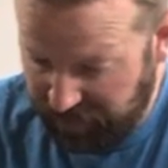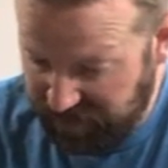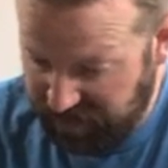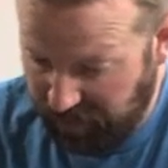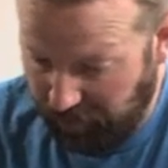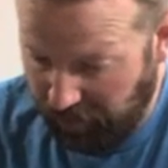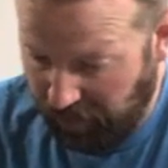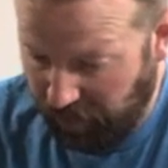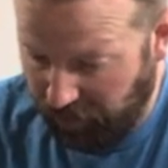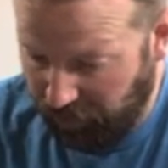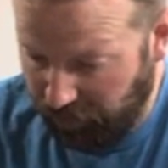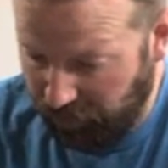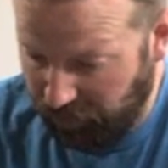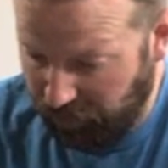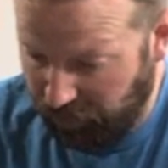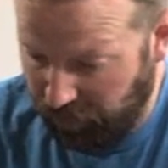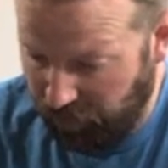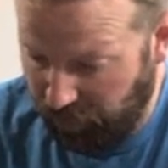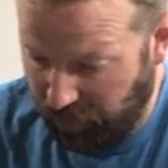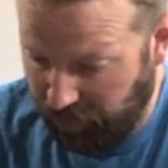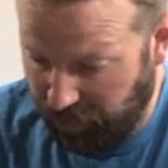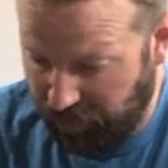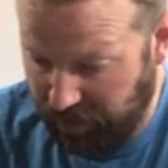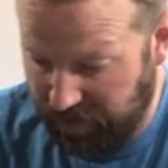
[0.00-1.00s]
in metal
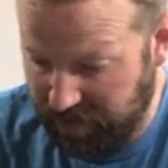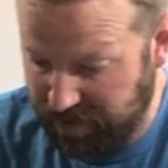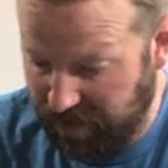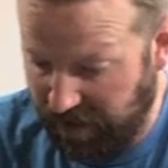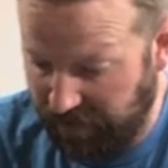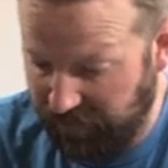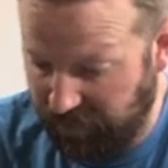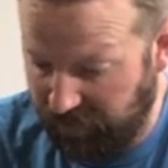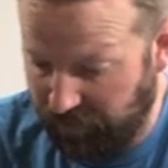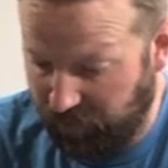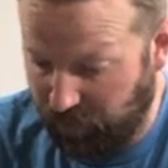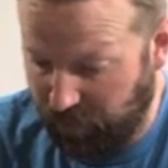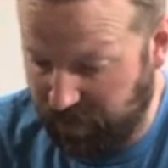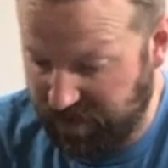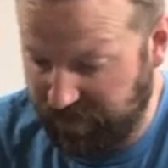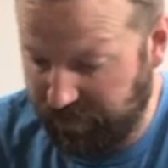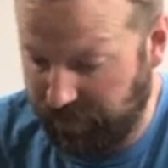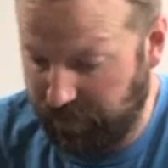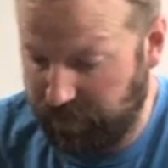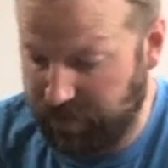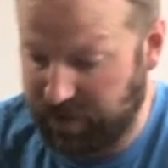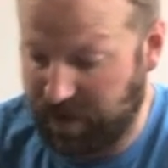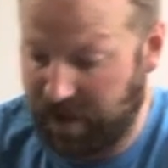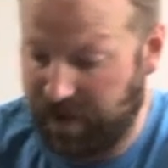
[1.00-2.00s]
who are a driving force for
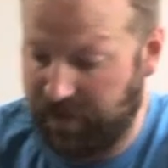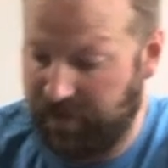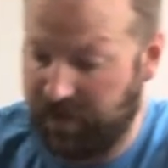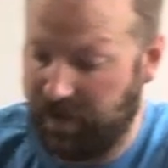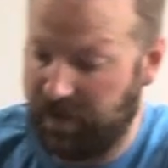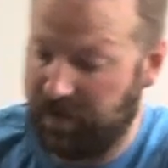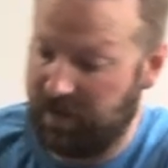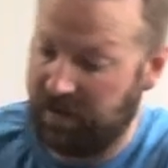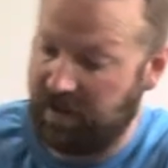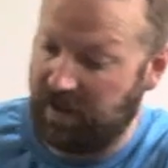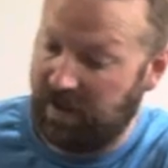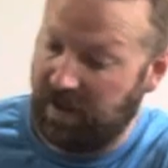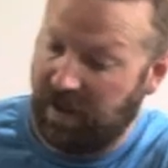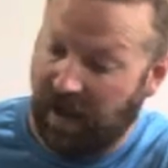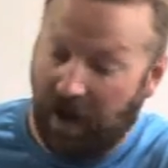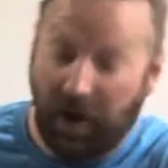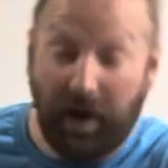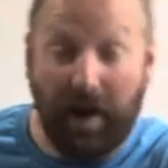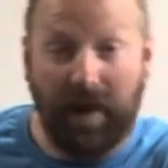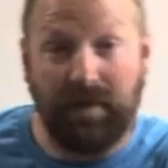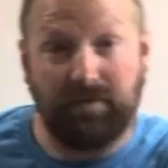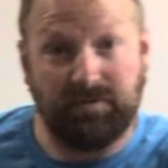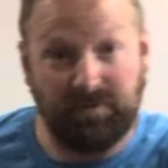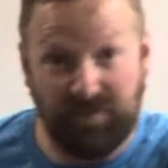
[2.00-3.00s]
their genre.
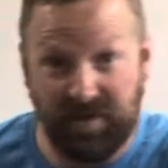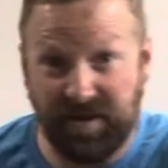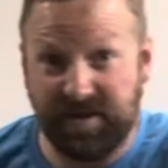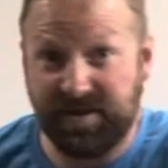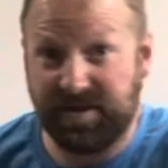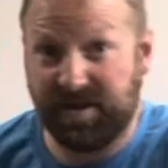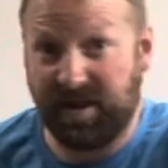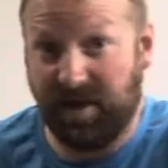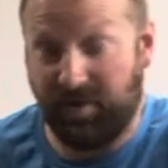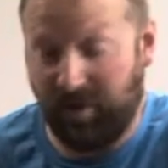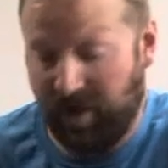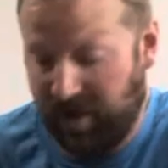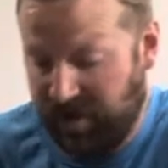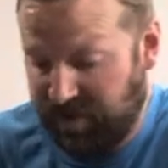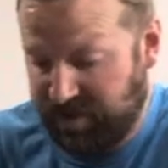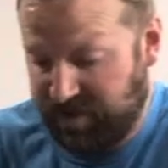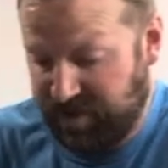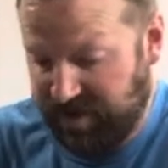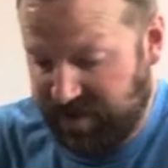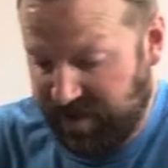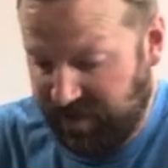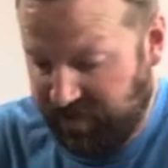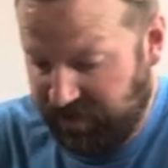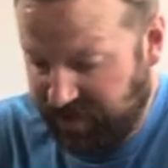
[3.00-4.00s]
This is going to be an
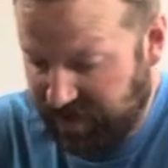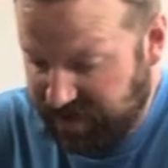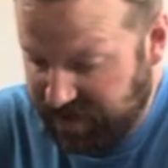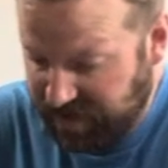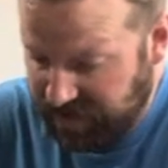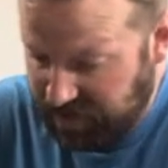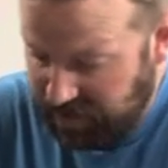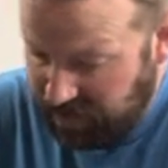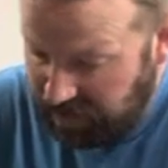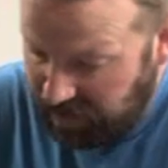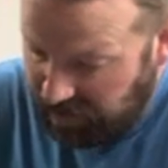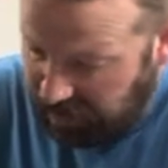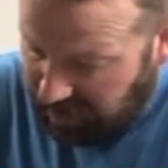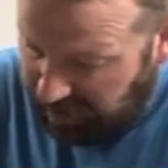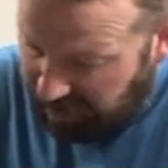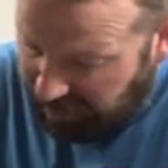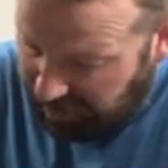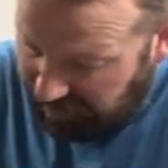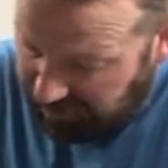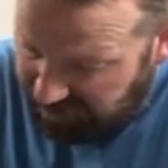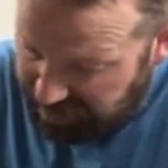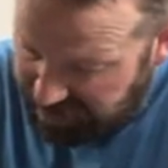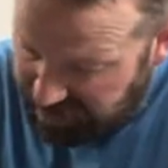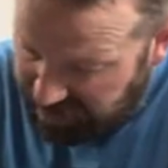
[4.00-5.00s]
interesting list.
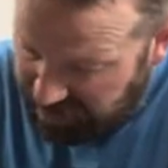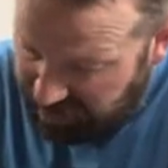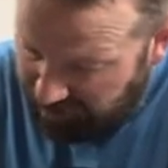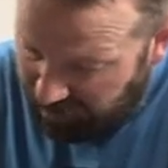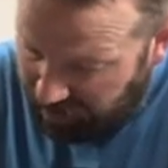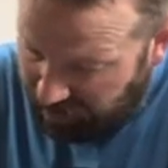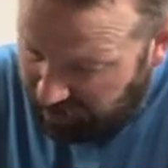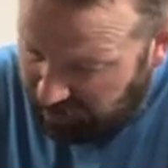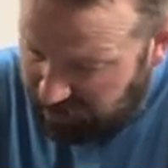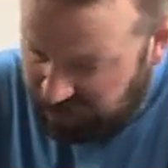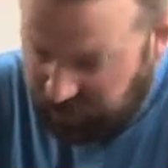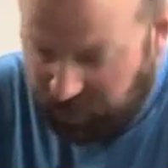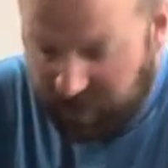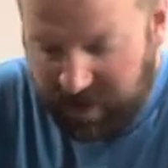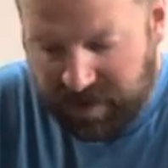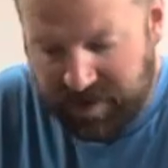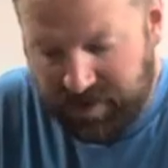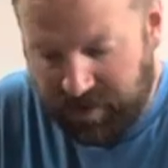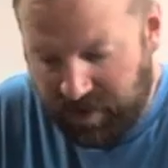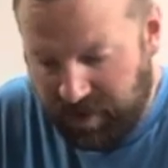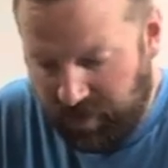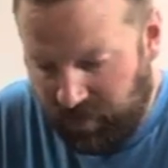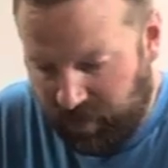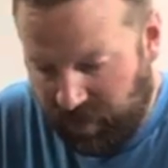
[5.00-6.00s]
This came out
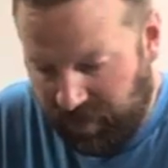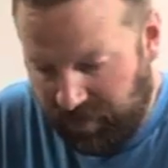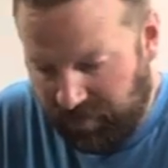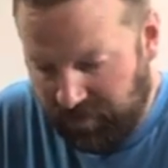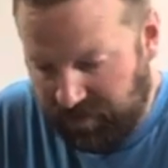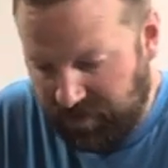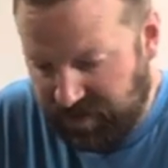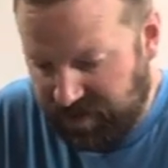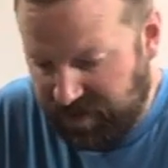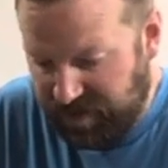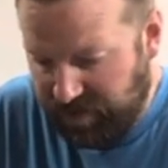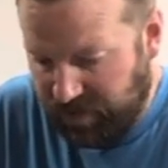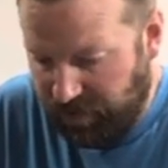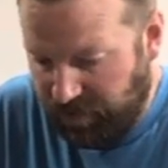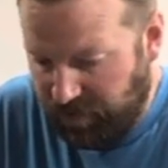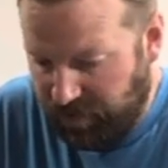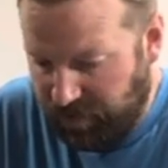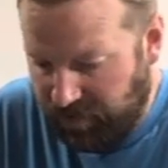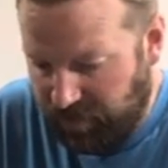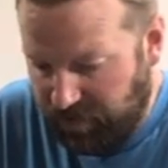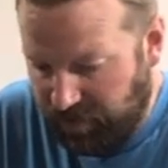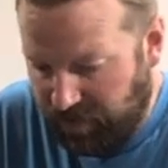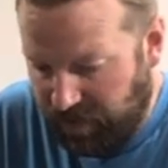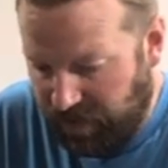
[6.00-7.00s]
2021,
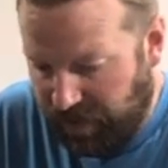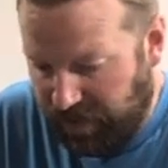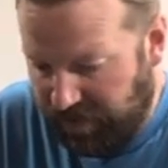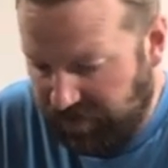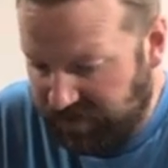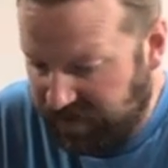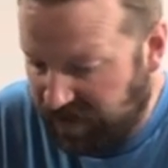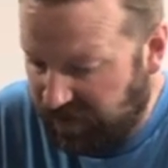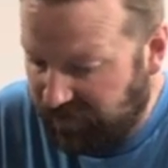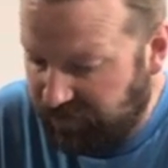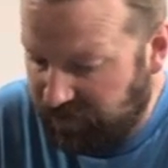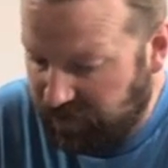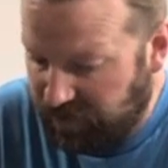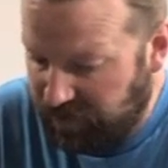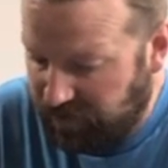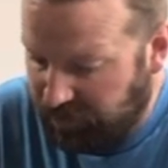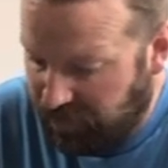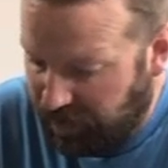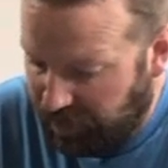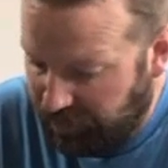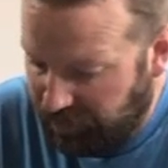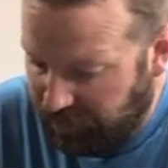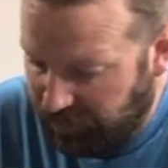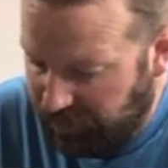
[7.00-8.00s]
so definitely
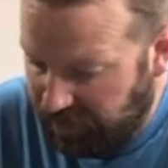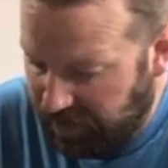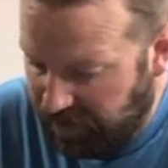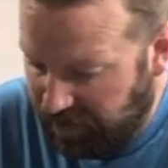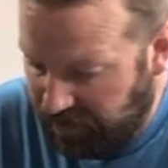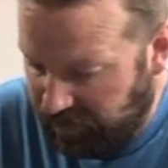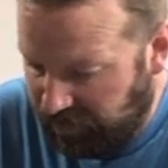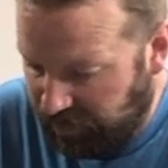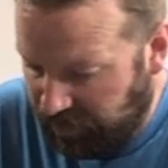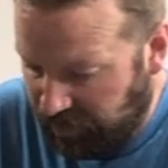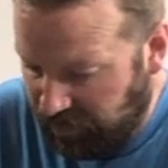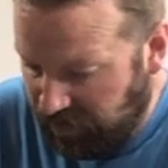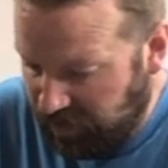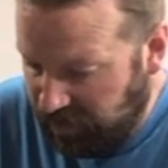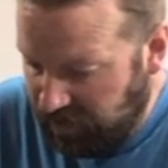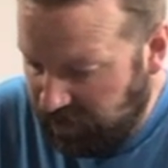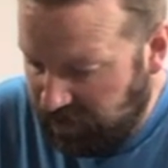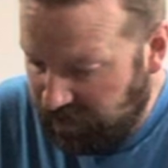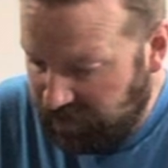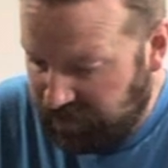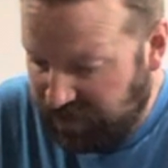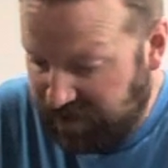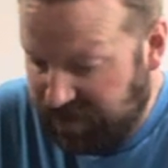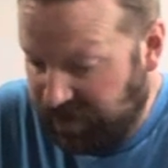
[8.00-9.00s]
probably going to
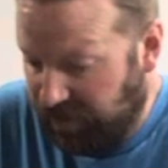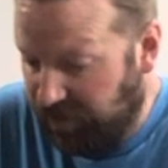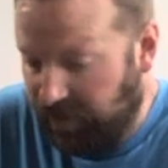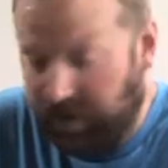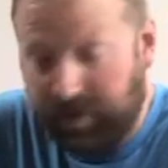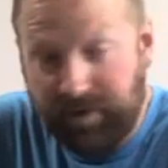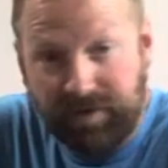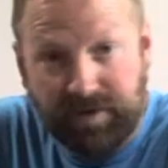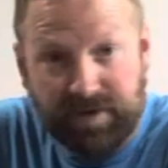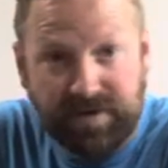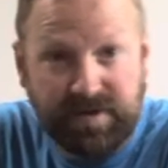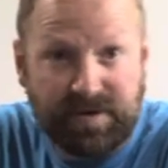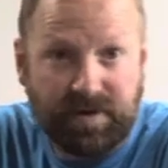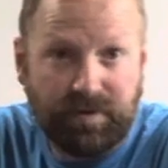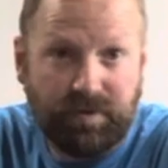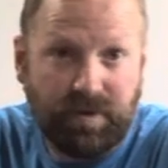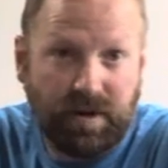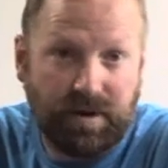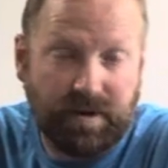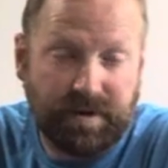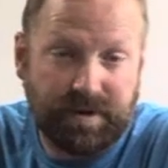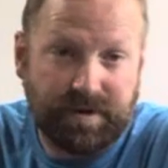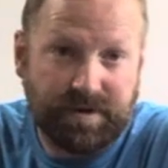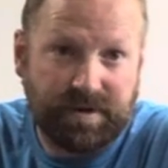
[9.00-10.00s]
disagree with it some,
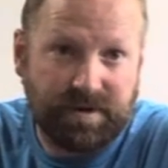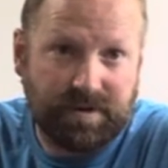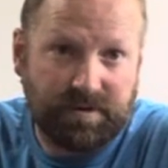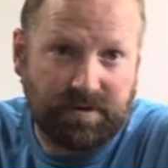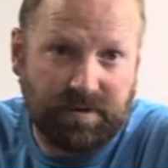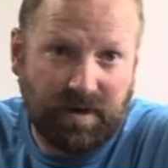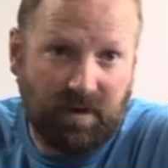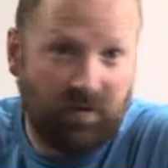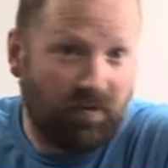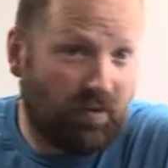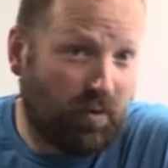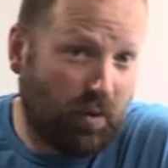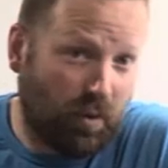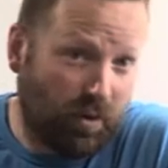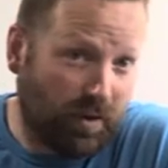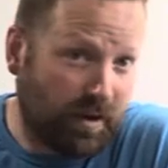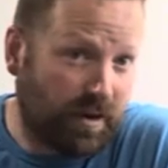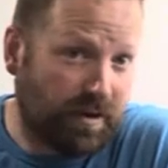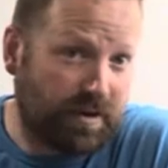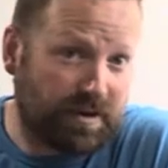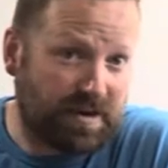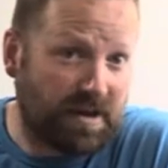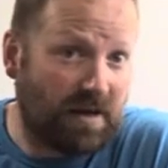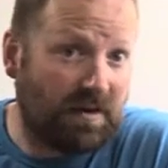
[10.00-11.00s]
because in 4
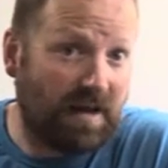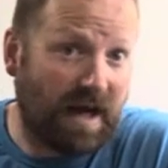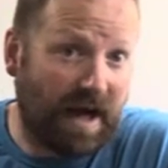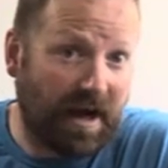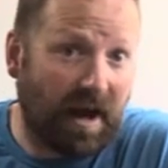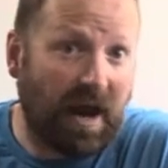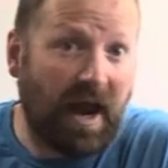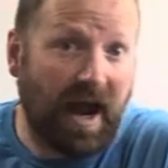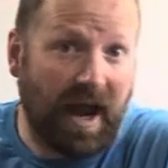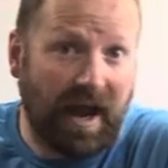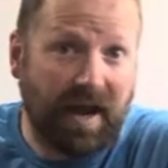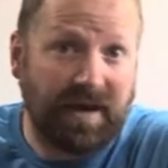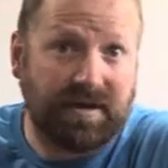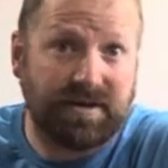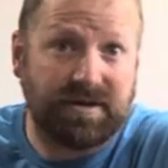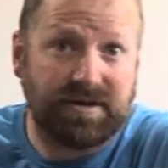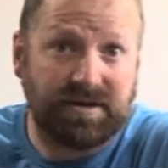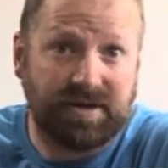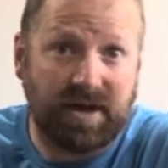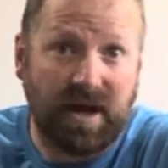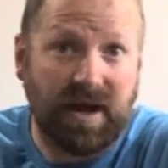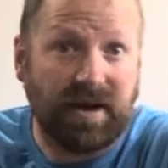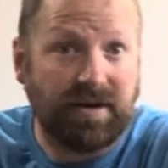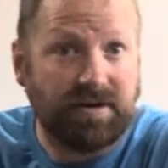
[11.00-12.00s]
years a lot has
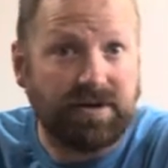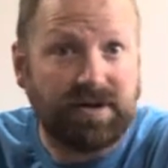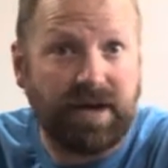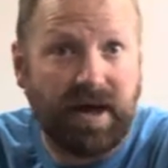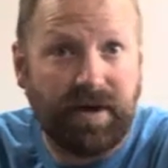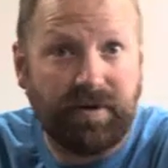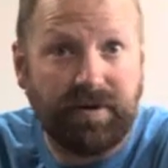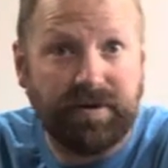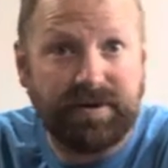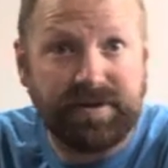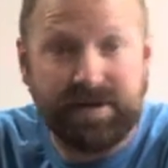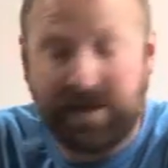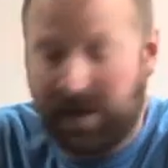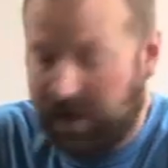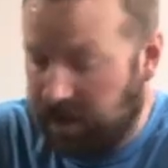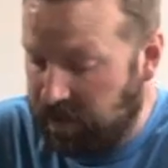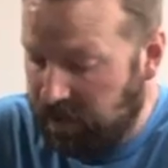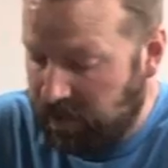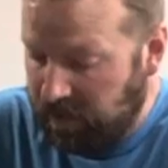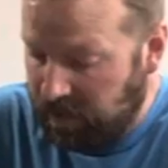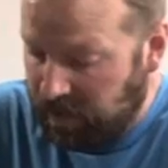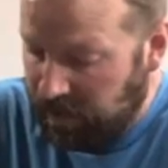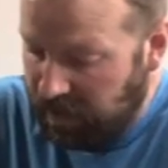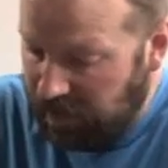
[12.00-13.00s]
changed, I would say.
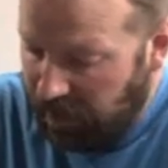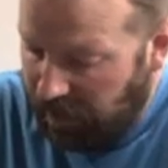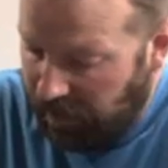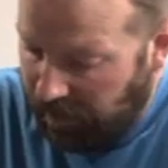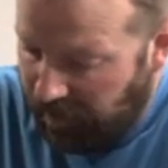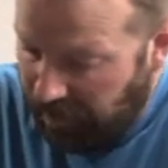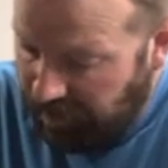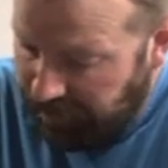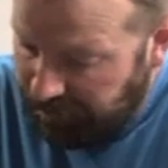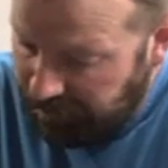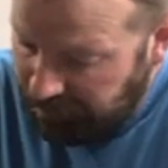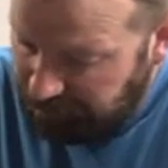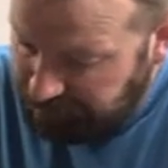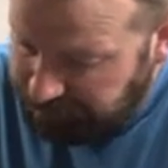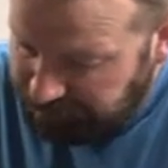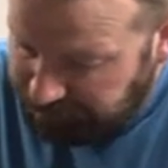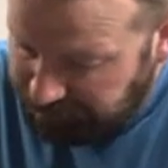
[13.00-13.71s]
Got